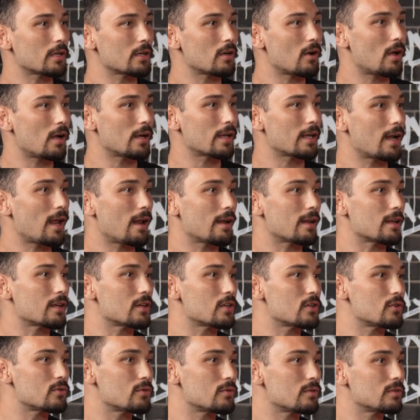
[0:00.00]
You know, I get out at
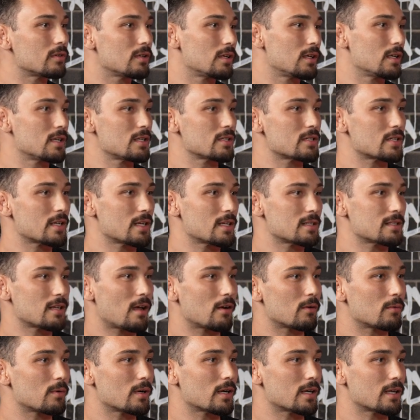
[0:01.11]
noon. She gets out
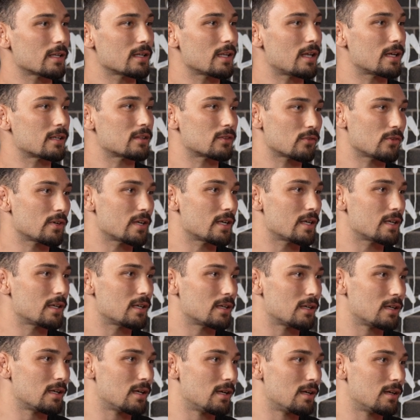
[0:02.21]
of work at like 3.
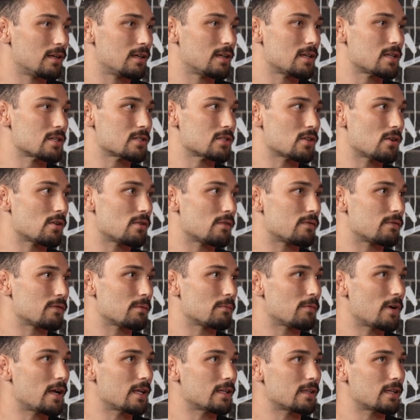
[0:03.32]
So from
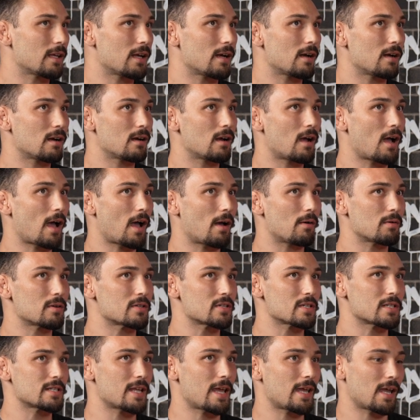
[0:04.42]
right there, I would
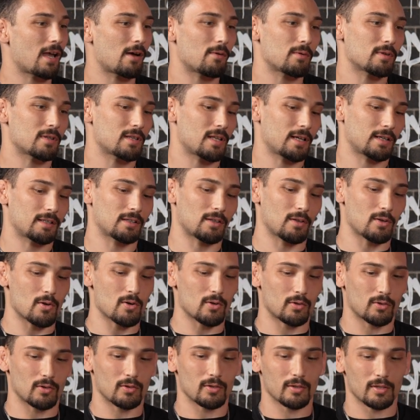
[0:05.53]
just hang out with like the
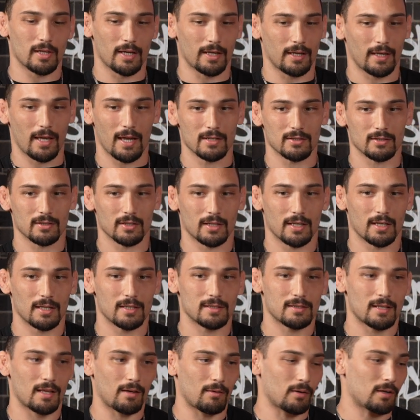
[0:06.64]
local like gangster
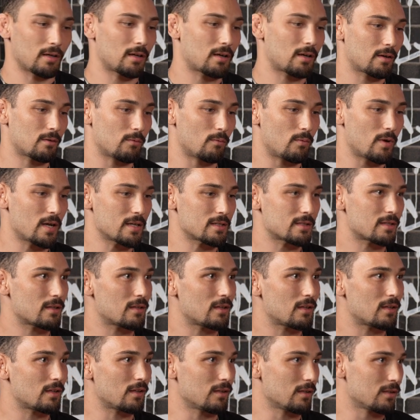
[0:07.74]
kids that went to
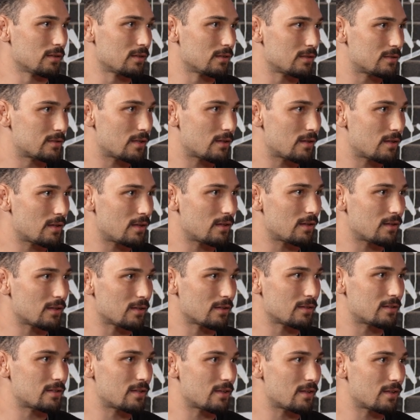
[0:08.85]
the
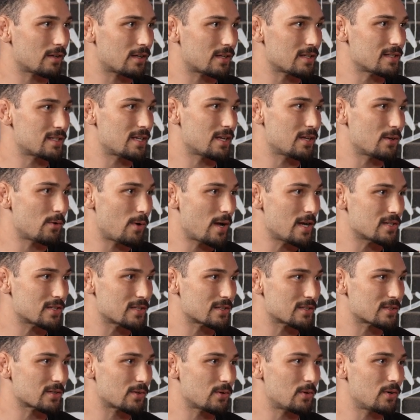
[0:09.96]
continuation
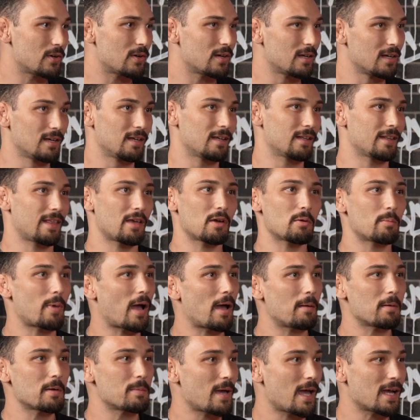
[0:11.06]
school. They would buy
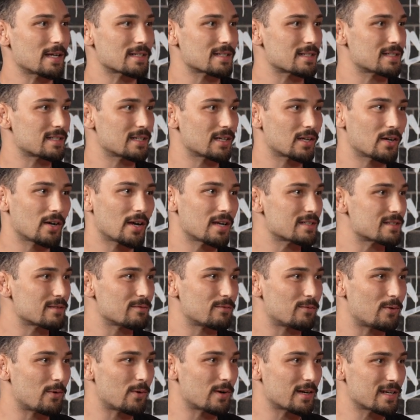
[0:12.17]
me packs of cigarettes and
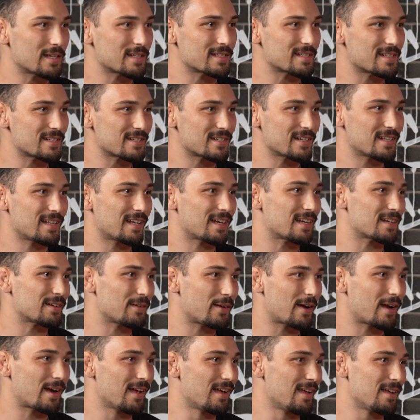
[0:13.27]
40s and shit. Like
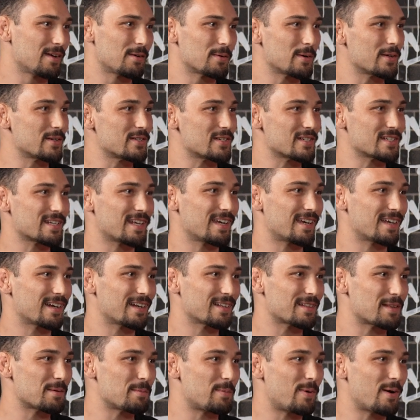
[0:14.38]
we would just kick it
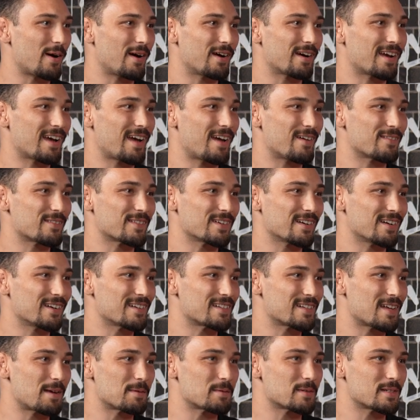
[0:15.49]
at the park after
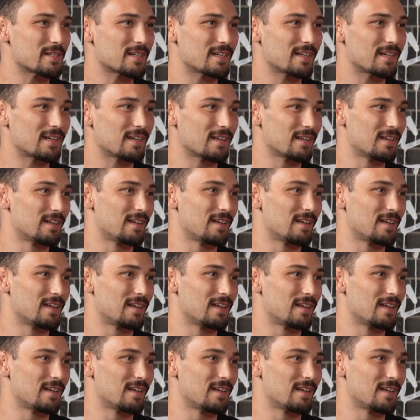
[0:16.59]
type shit.